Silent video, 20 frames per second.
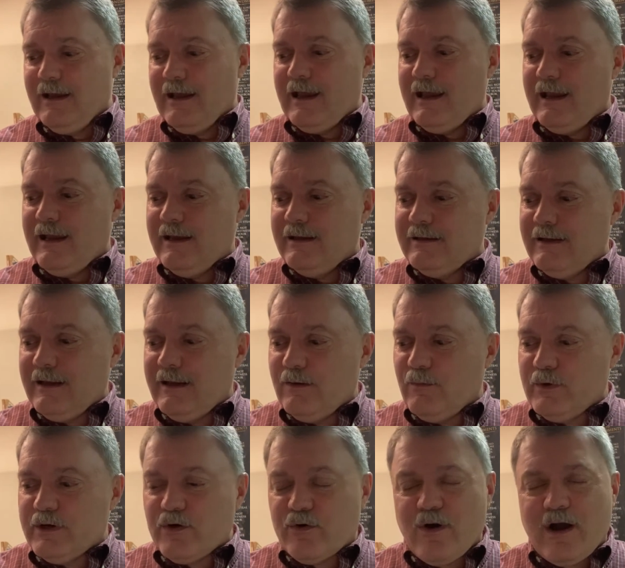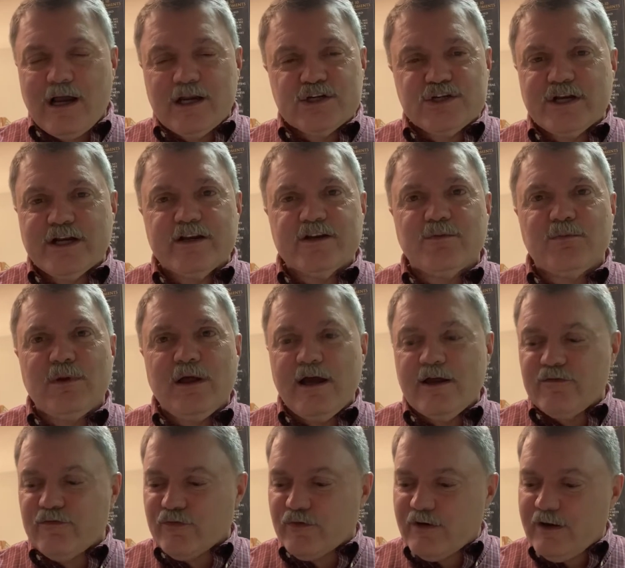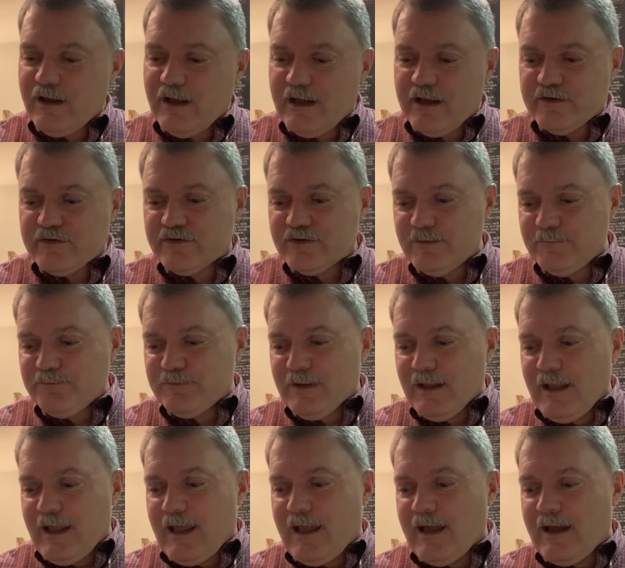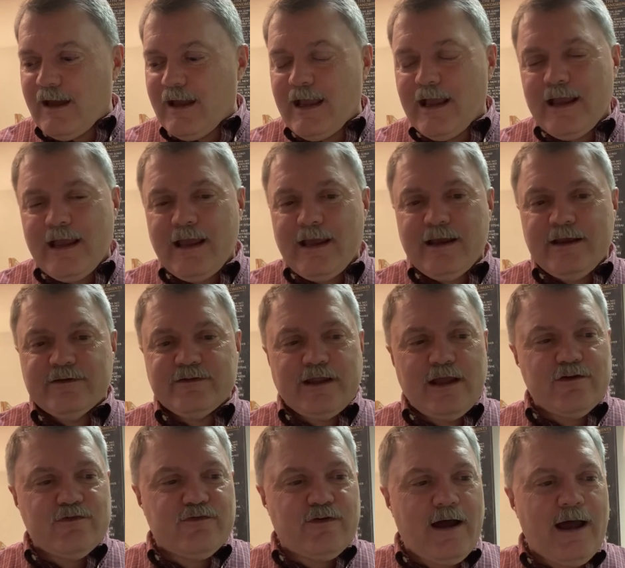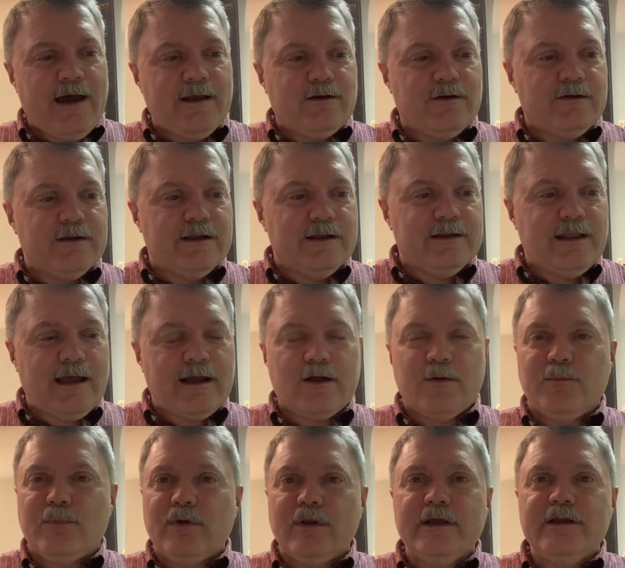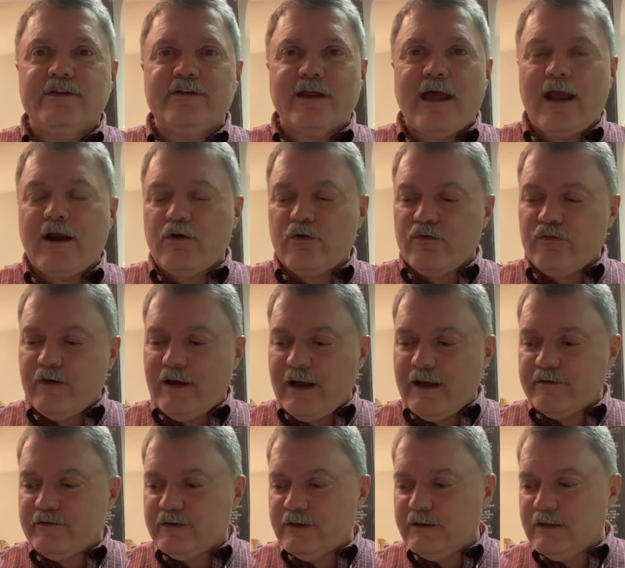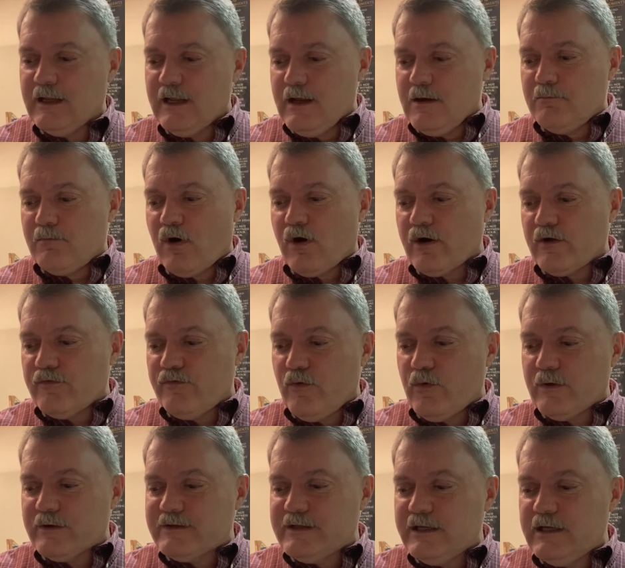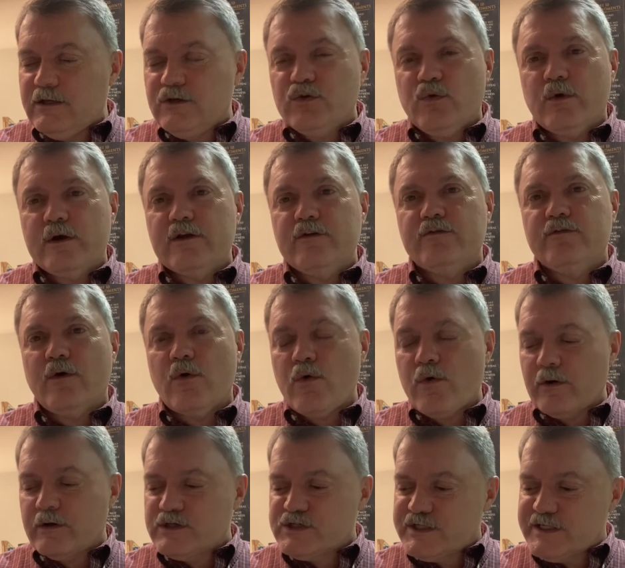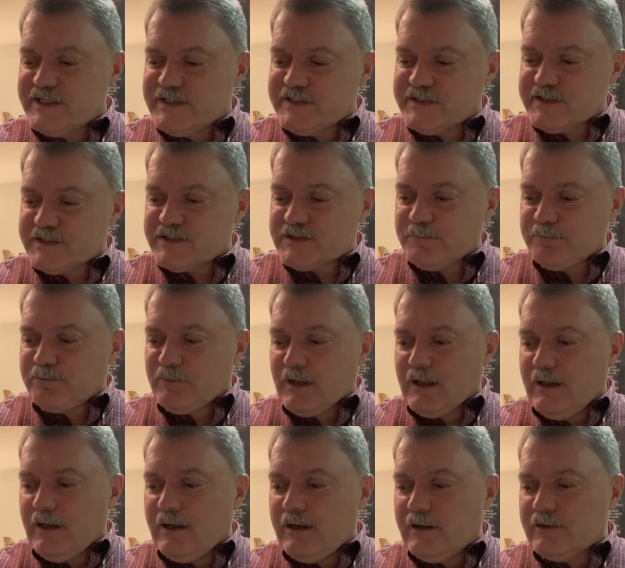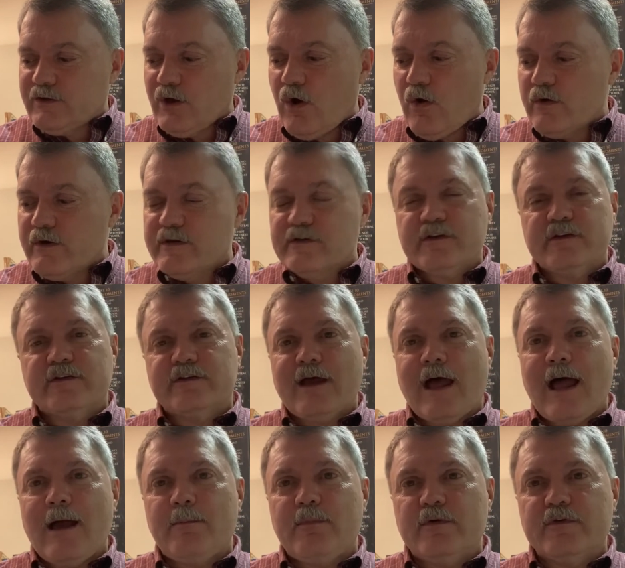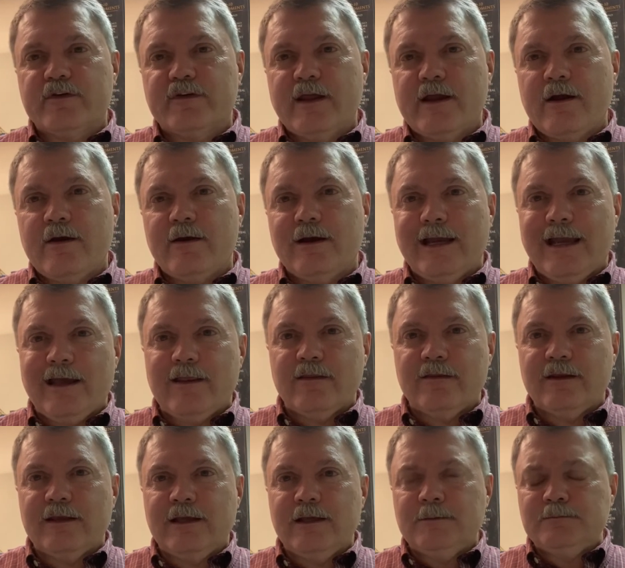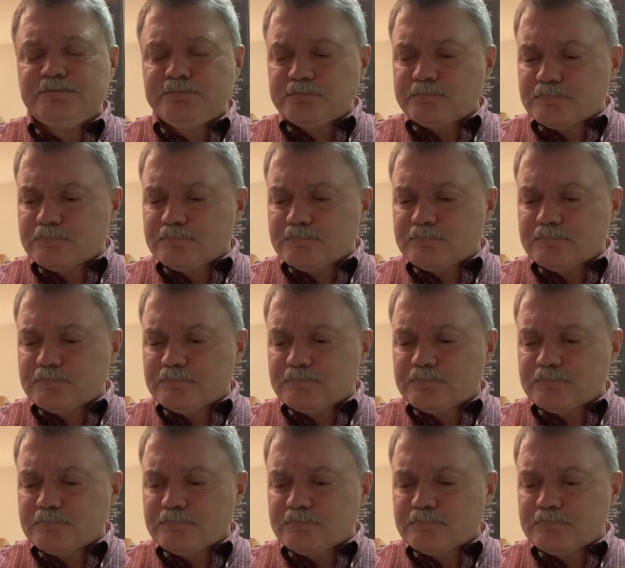And when Christ shed his blood for us as that final and that complete sacrifice. In Mark 14:24, Jesus told his disciples there at the